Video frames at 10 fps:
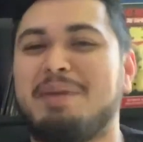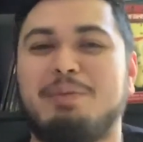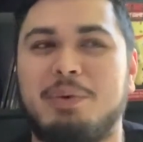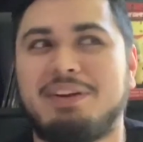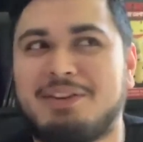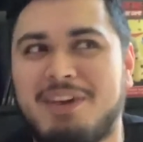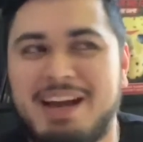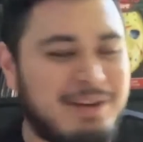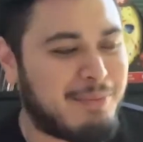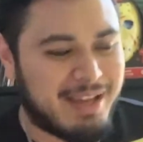me want to cry in
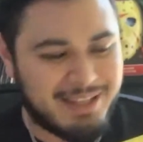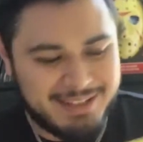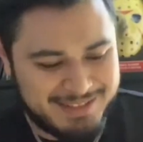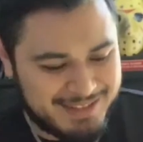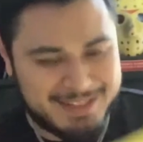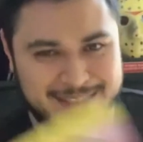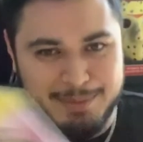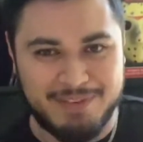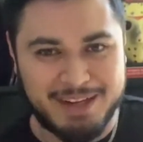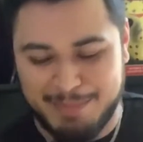a way? Because I'm a
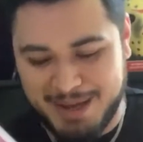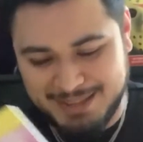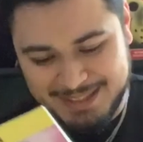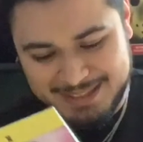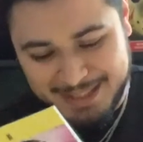fucking Pisces.